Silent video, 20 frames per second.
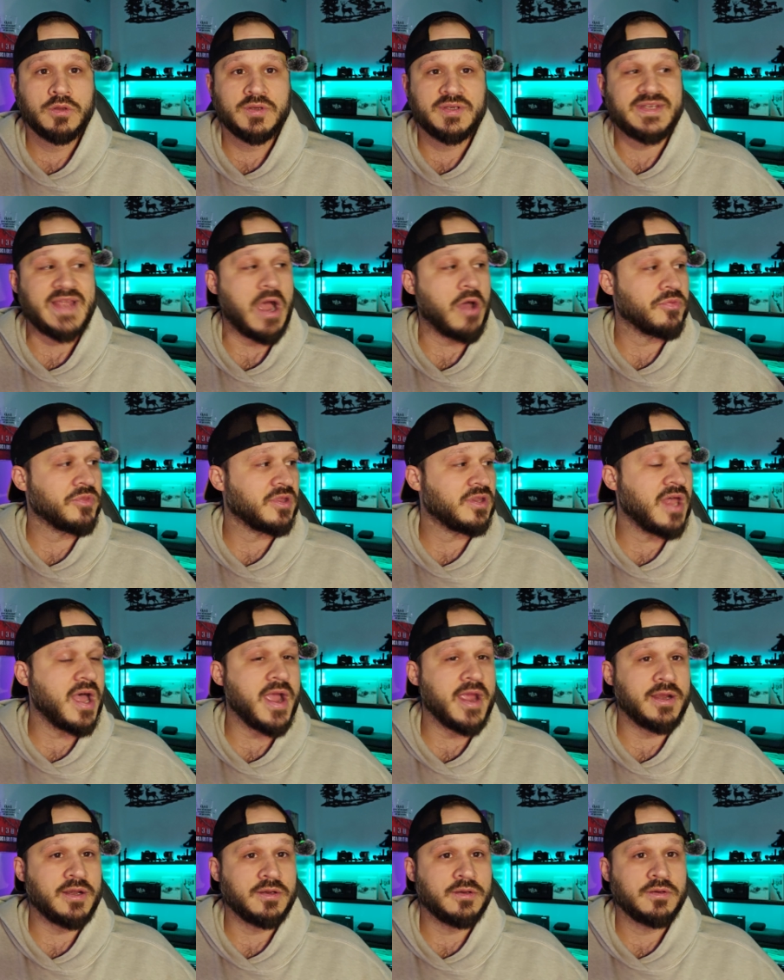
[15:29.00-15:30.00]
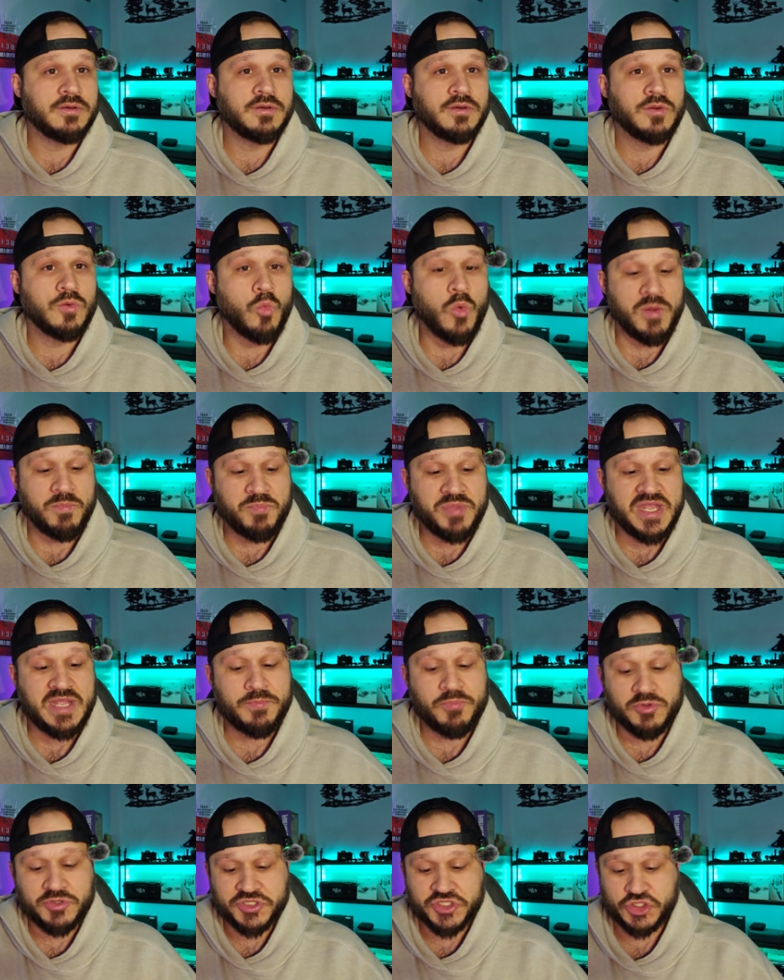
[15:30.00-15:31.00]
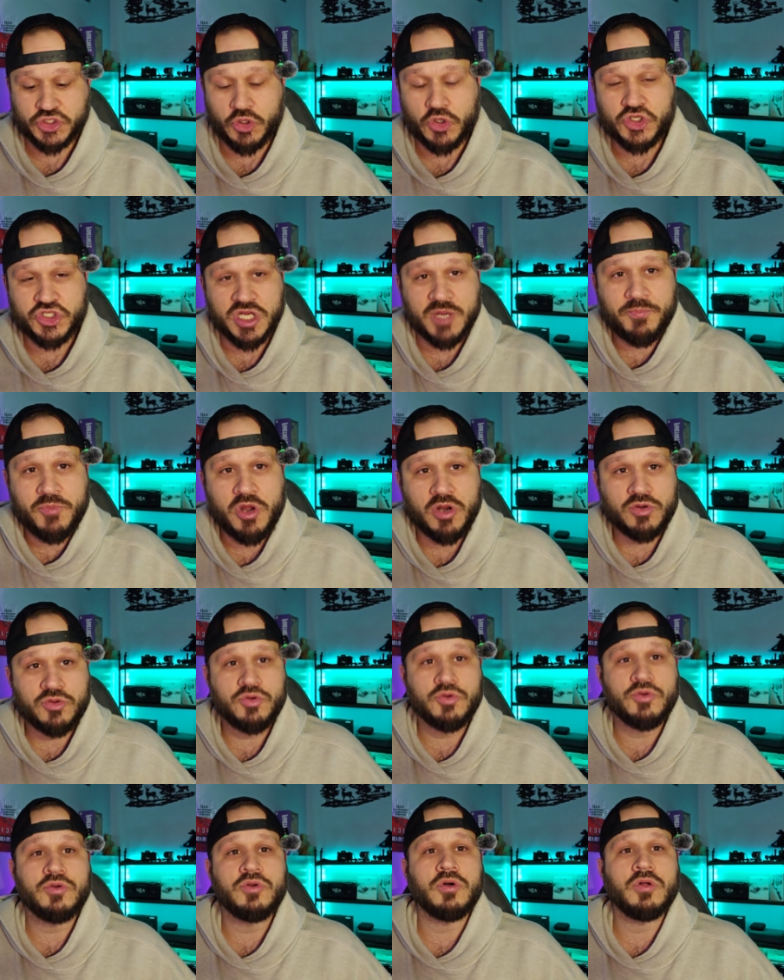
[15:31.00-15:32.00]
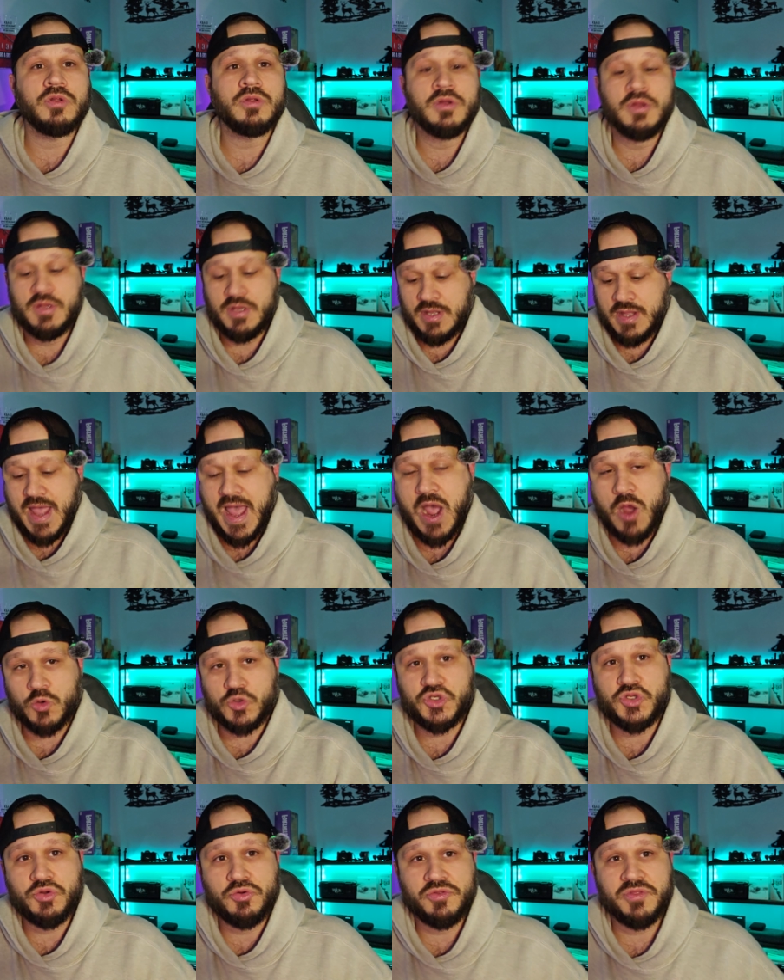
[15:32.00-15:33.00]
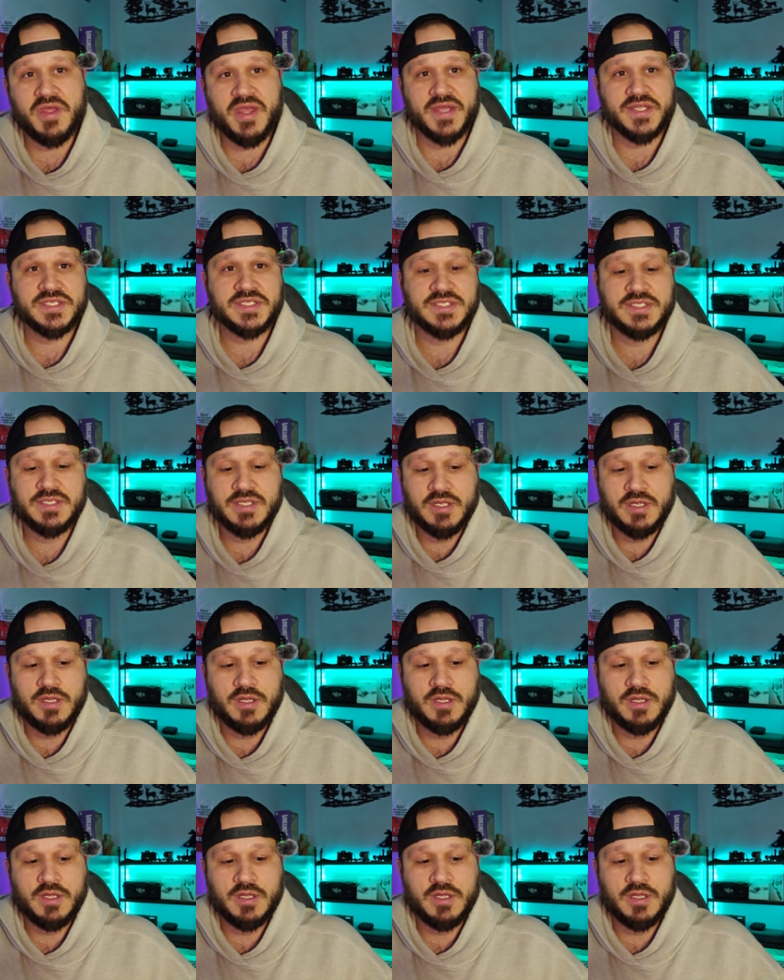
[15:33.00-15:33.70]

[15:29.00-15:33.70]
down the line. When people search up on Google, how to this,